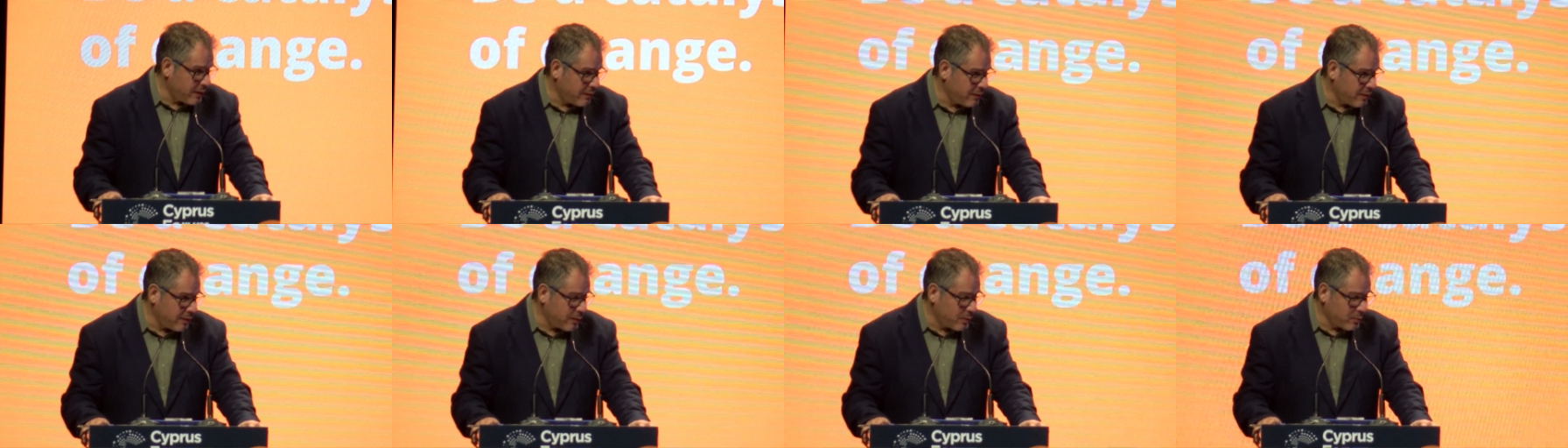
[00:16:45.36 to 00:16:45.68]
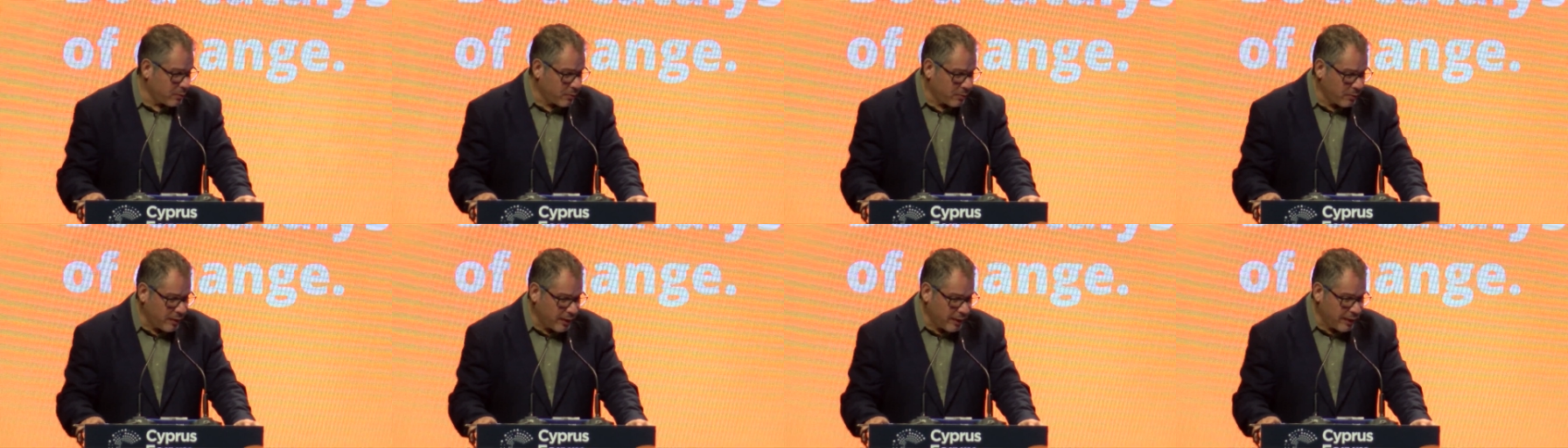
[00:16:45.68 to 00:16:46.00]
in the
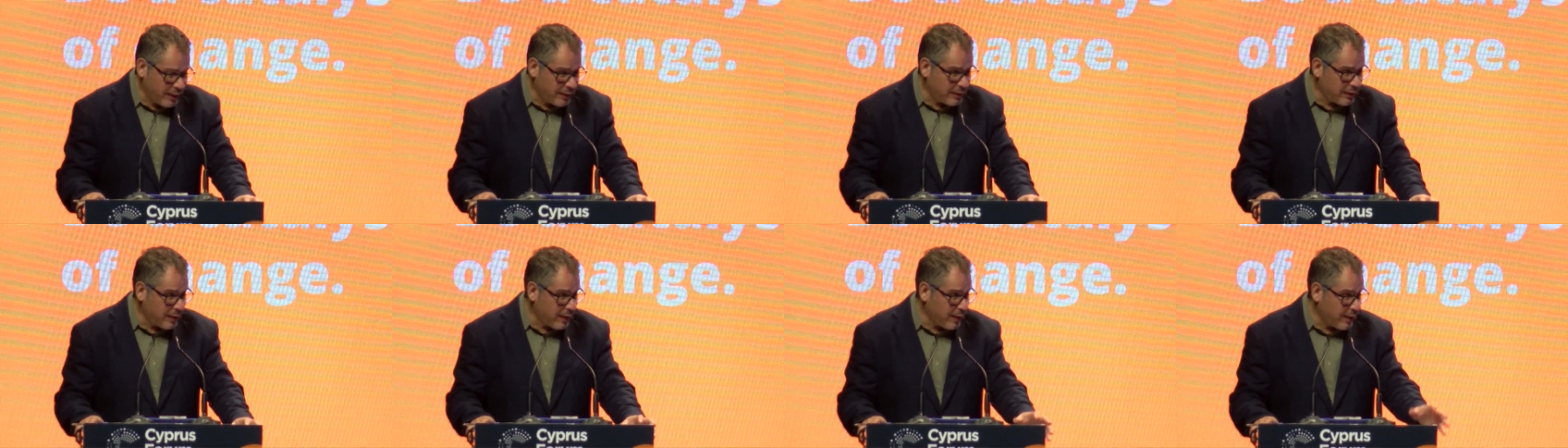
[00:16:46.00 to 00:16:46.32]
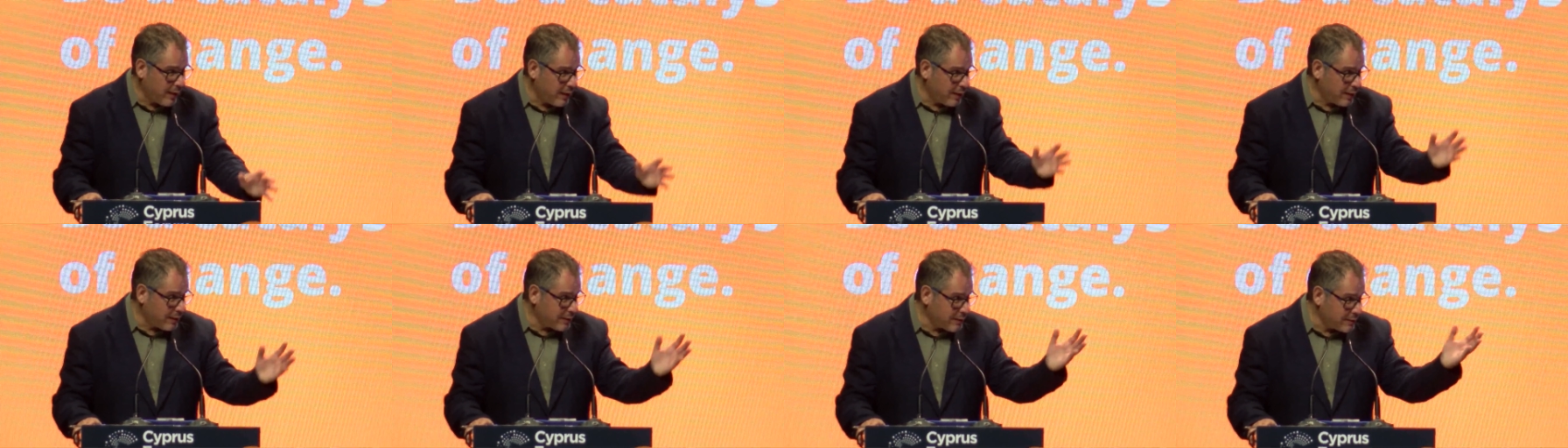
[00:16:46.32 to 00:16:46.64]
Ukraine,
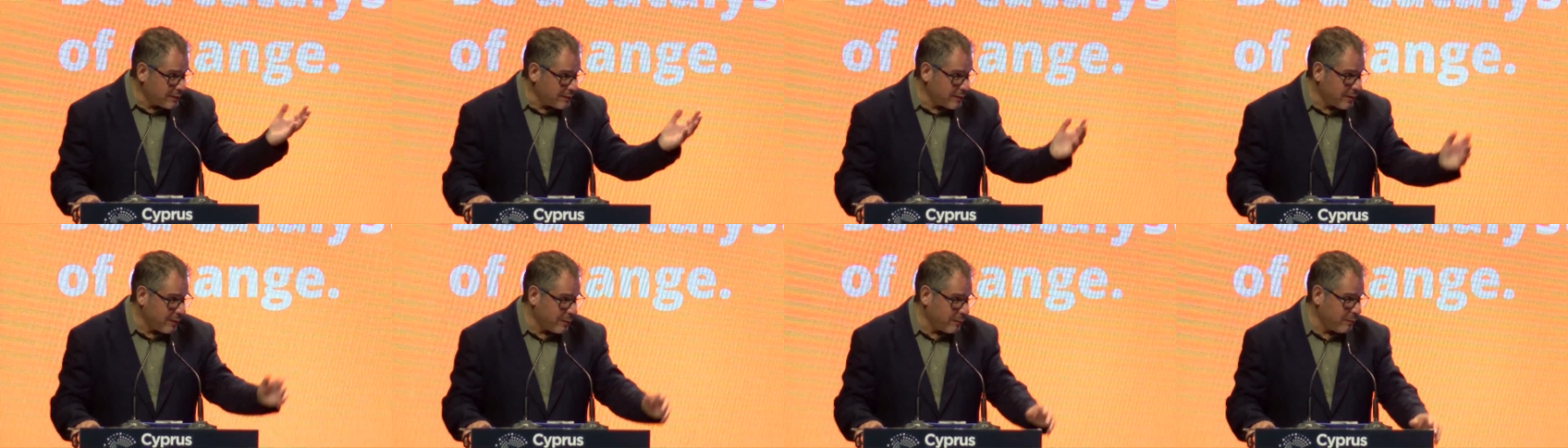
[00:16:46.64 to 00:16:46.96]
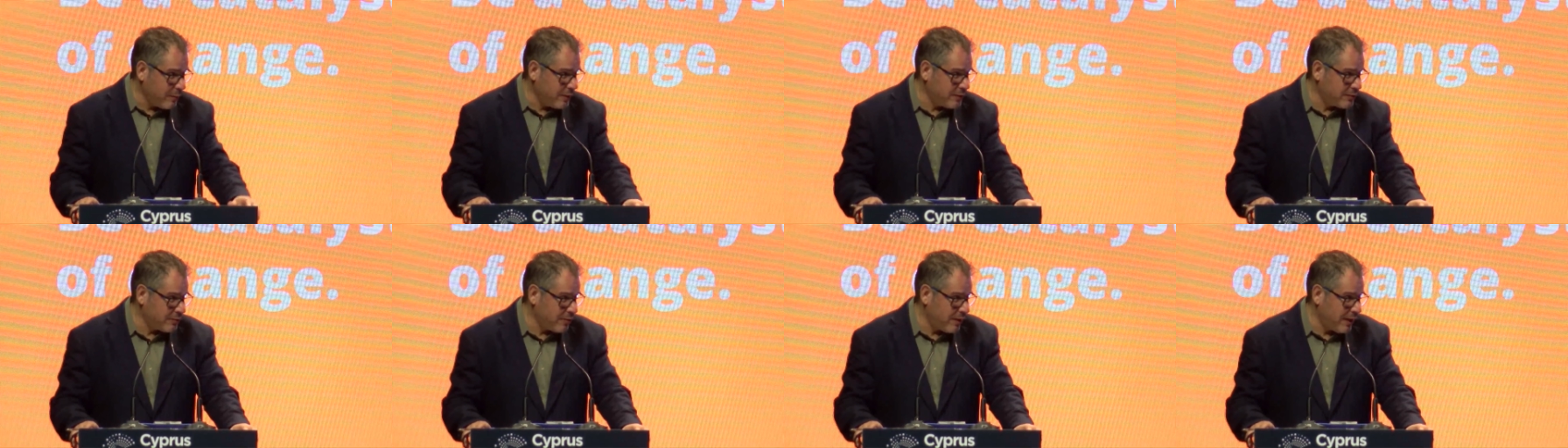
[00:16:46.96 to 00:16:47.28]
and
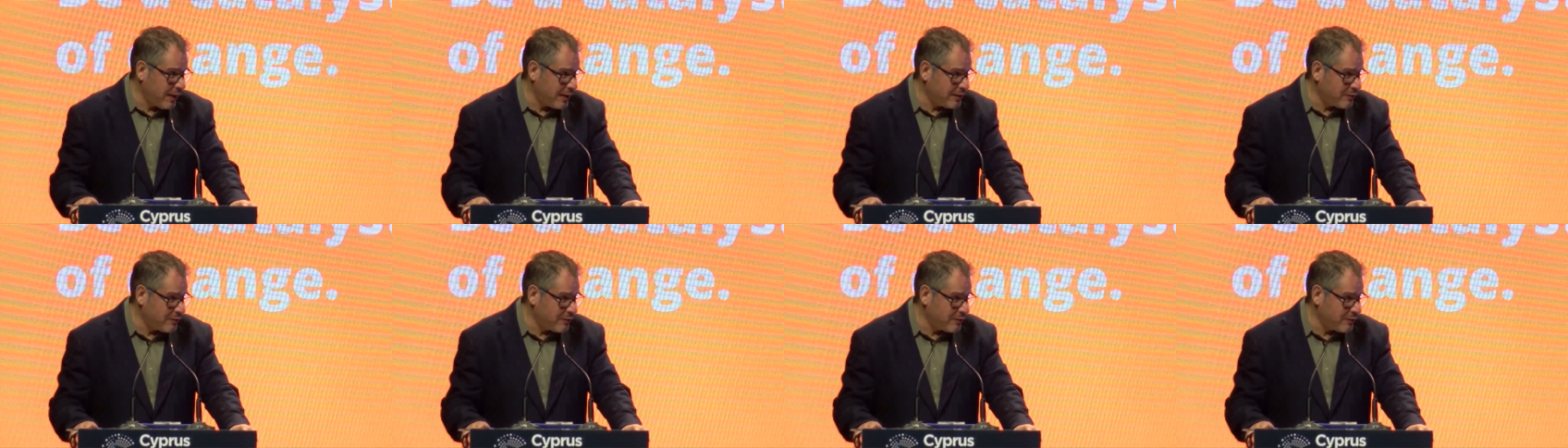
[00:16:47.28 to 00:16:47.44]
Mr.